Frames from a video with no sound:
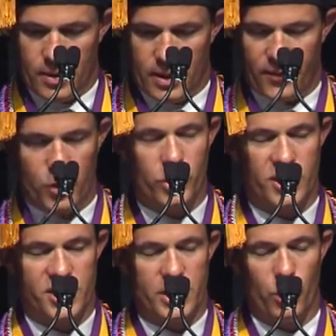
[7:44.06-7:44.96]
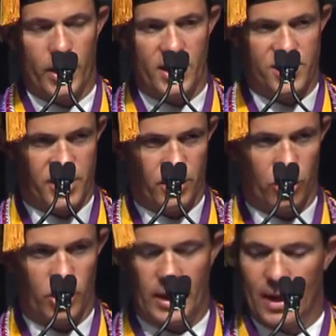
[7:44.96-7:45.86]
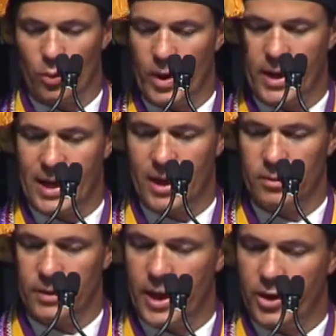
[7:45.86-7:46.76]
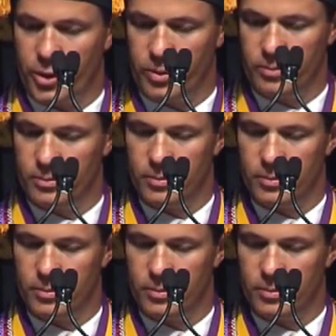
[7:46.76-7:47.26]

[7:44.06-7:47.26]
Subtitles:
If you could see what I see looking out right now at you,